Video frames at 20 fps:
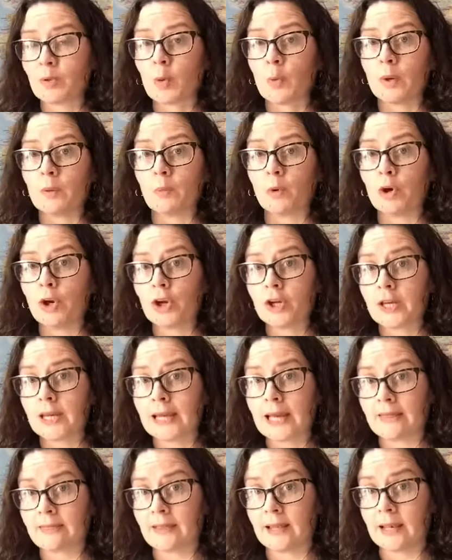when we're
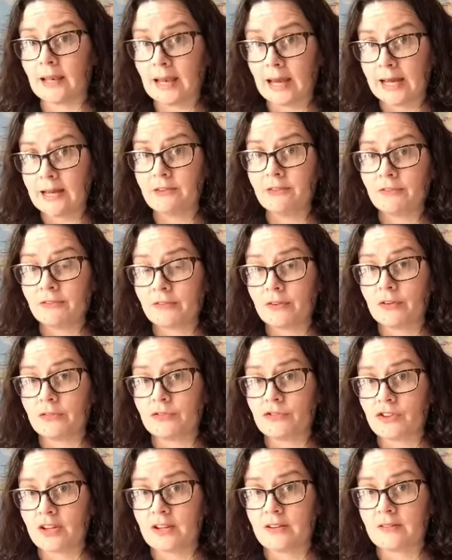looking at the life
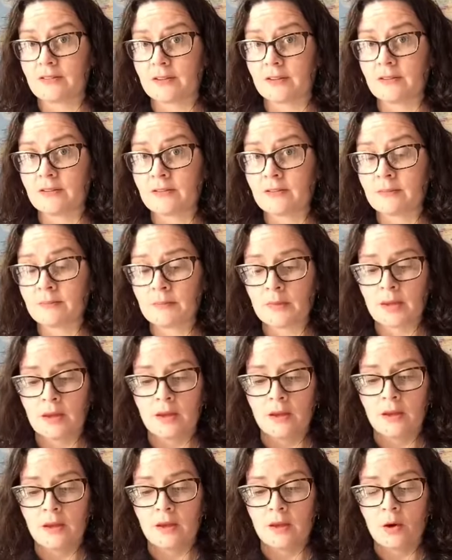of Jesus,
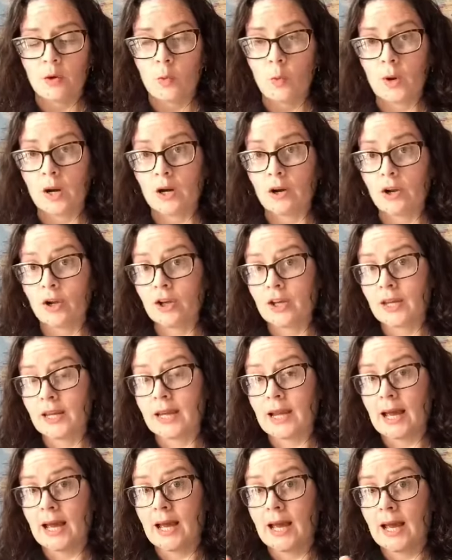we're
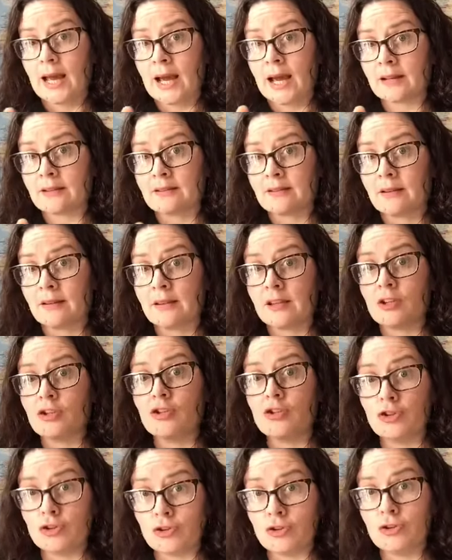looking at the
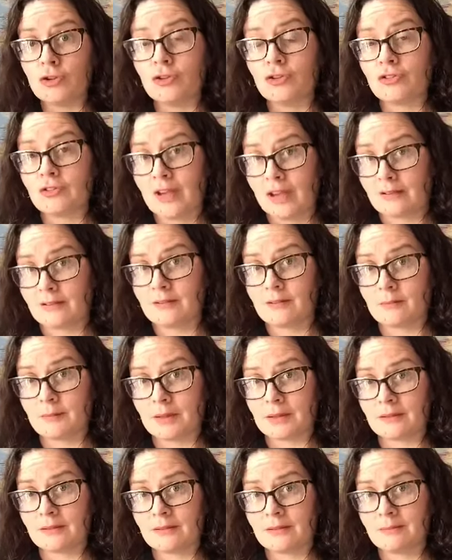New
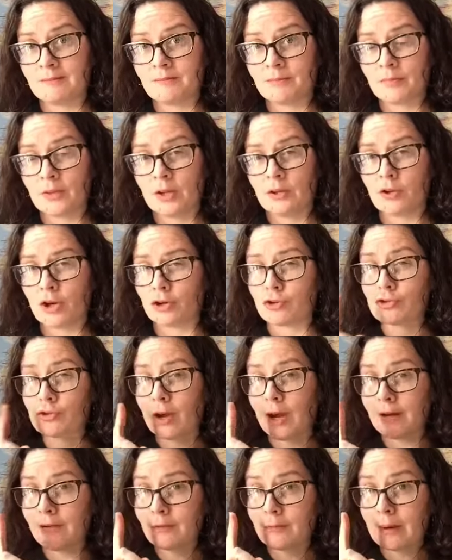Testament. Now,
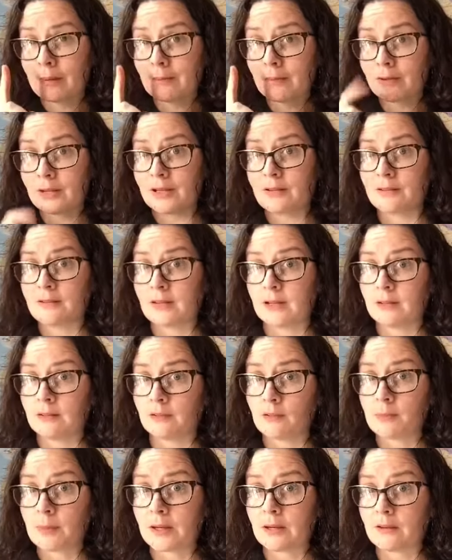try and remember these
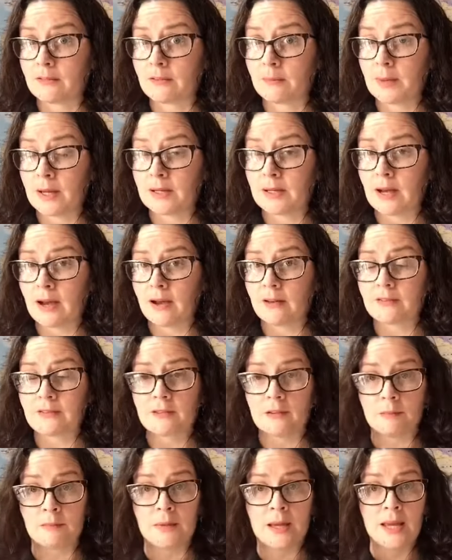things because I might ask
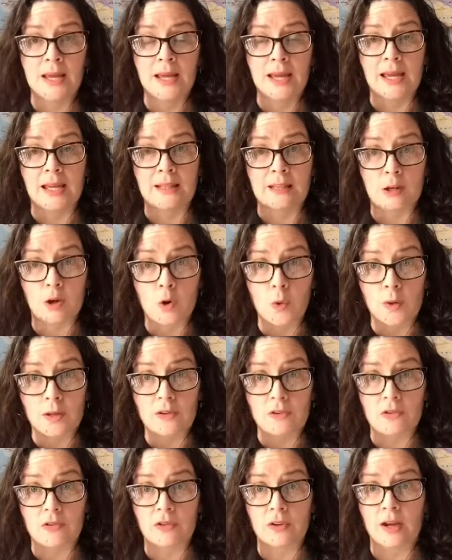them in the
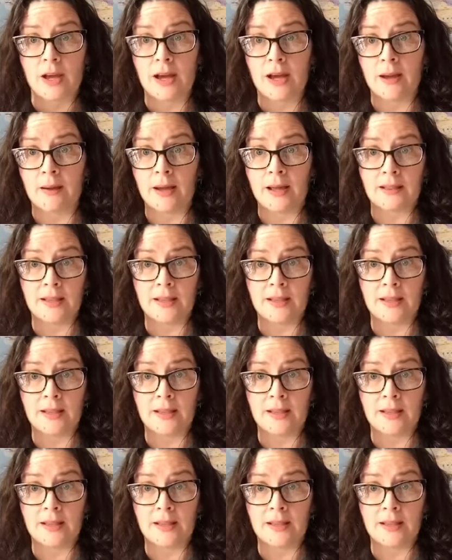quiz at